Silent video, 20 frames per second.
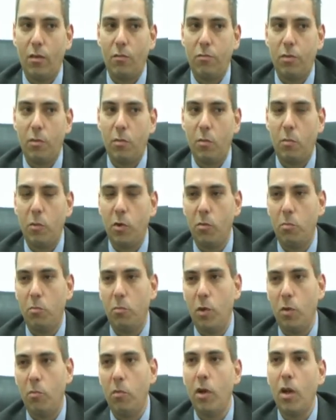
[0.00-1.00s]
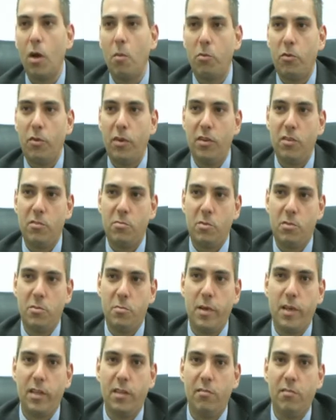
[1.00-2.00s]
from a mobile operator's
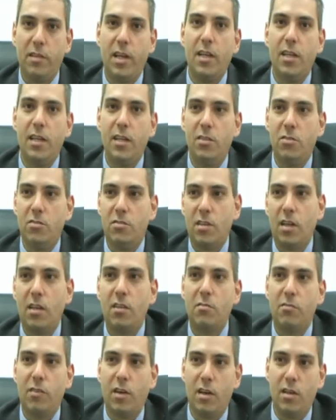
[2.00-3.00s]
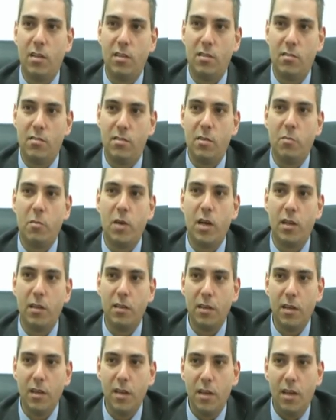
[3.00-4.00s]
perspective, they need to satisfy this demand.
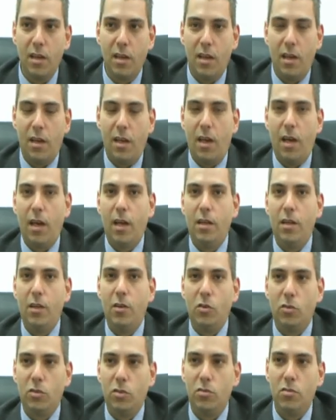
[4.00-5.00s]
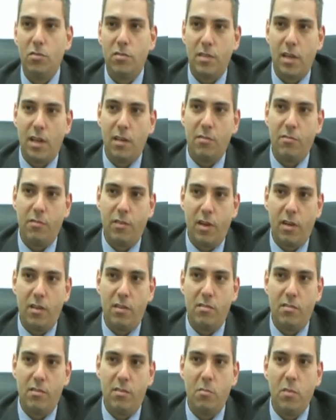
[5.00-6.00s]
And in order to satisfy
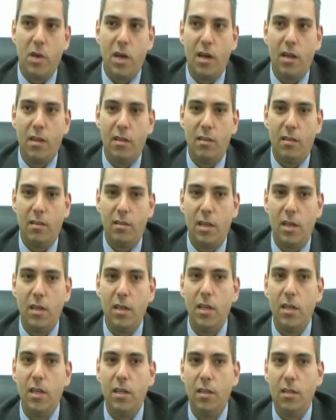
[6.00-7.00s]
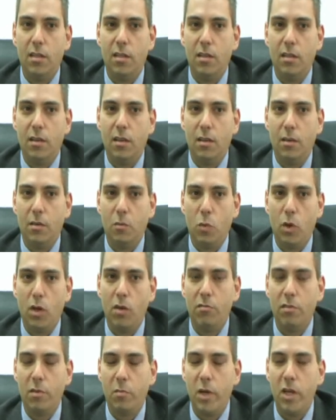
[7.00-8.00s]
this demand, they need one
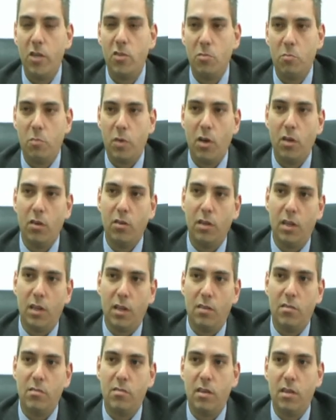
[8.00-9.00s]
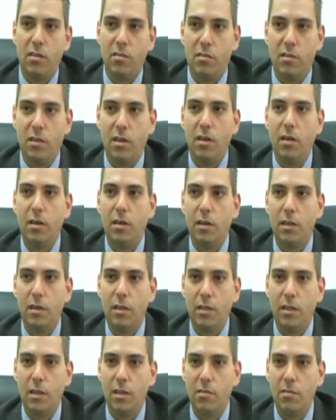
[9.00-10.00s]
of the major bottlenecks is
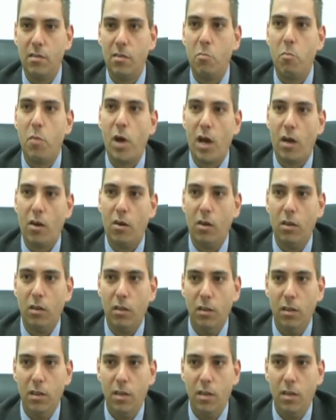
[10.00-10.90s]
the backhaul,